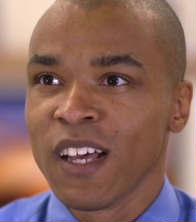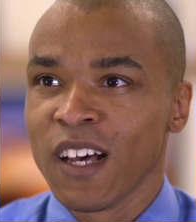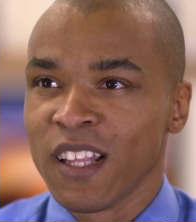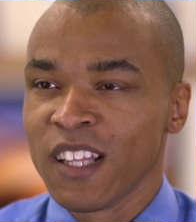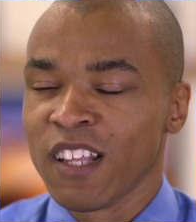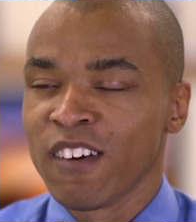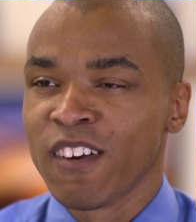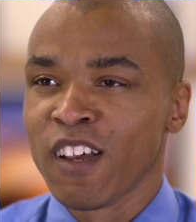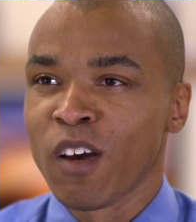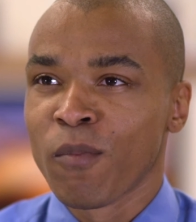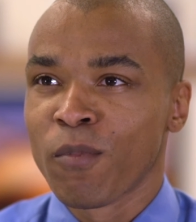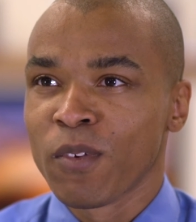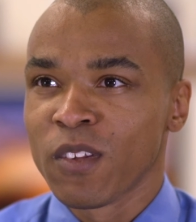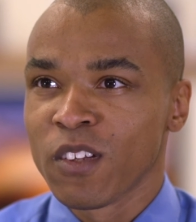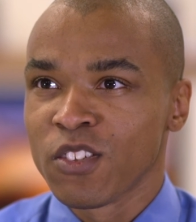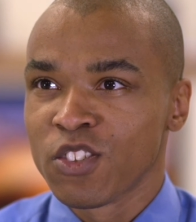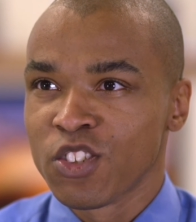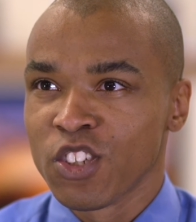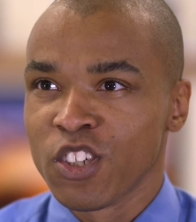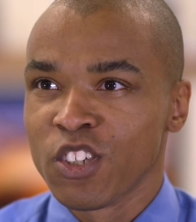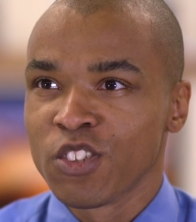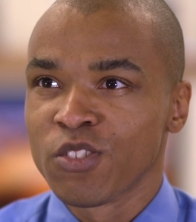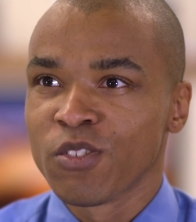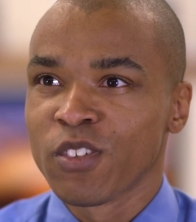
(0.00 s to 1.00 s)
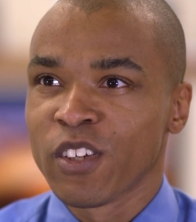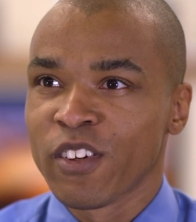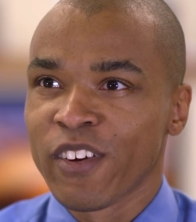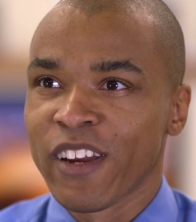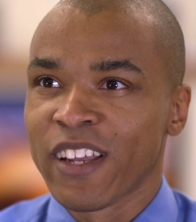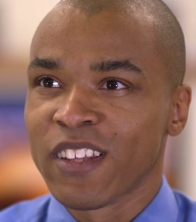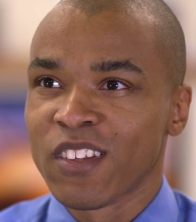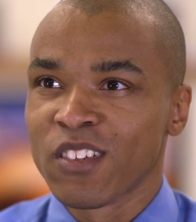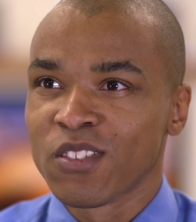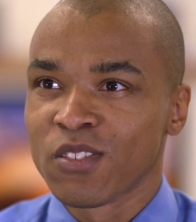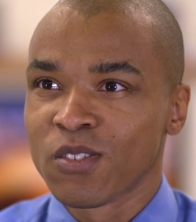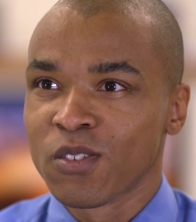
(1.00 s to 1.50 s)
I love helping the children here
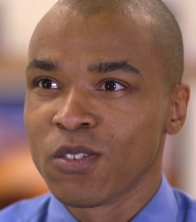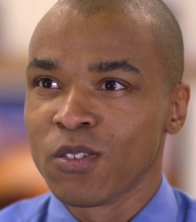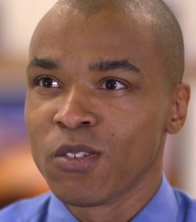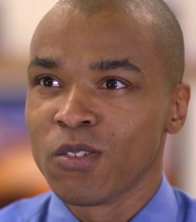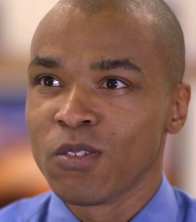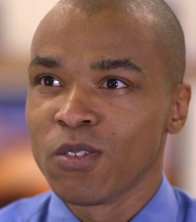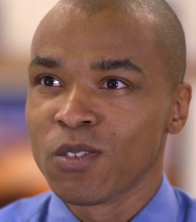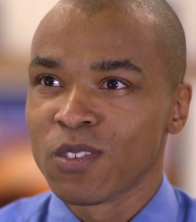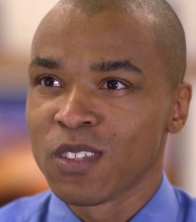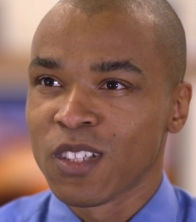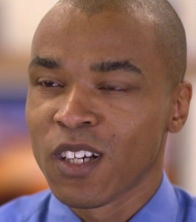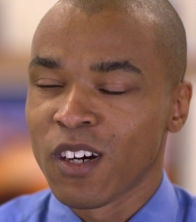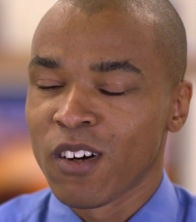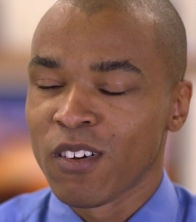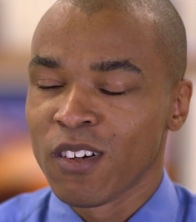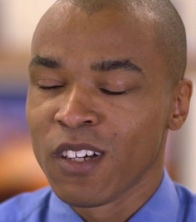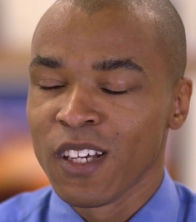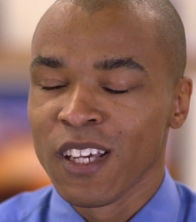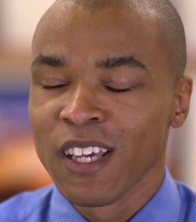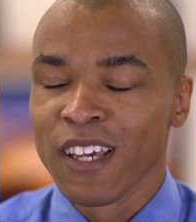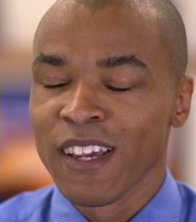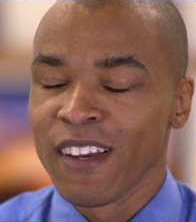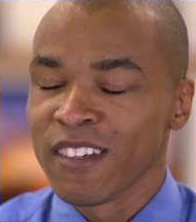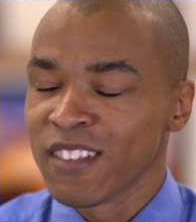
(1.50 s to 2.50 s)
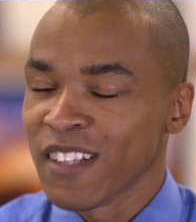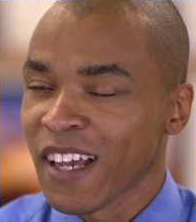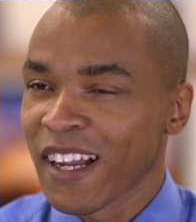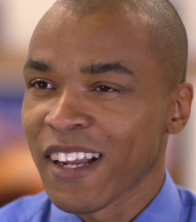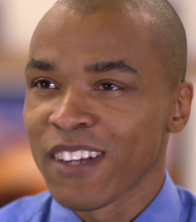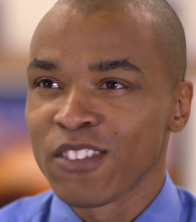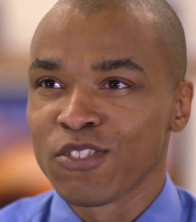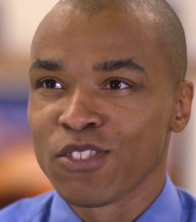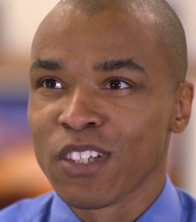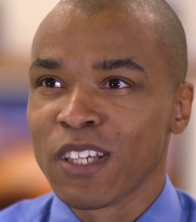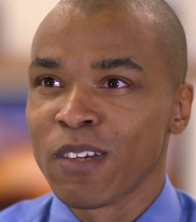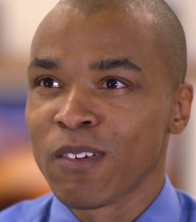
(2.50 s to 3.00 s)
at the school. So it was like
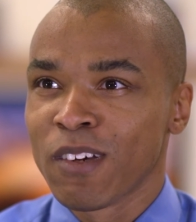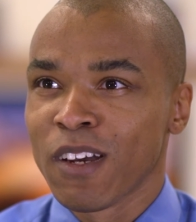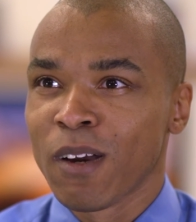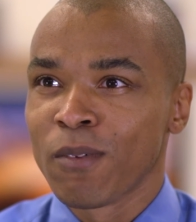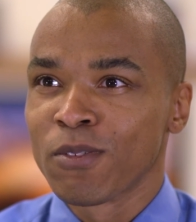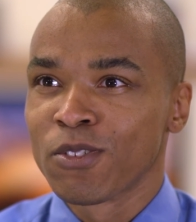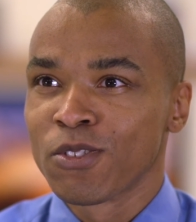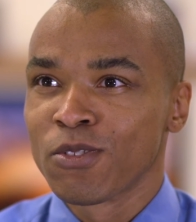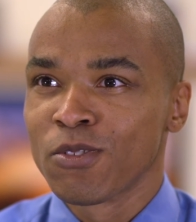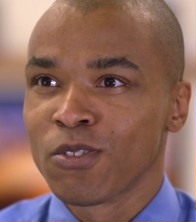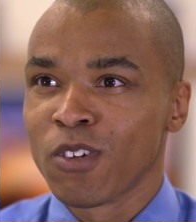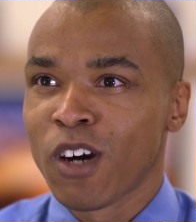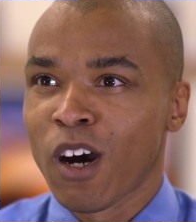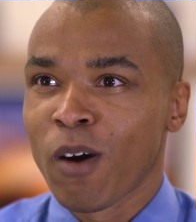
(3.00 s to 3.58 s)
a dream come true.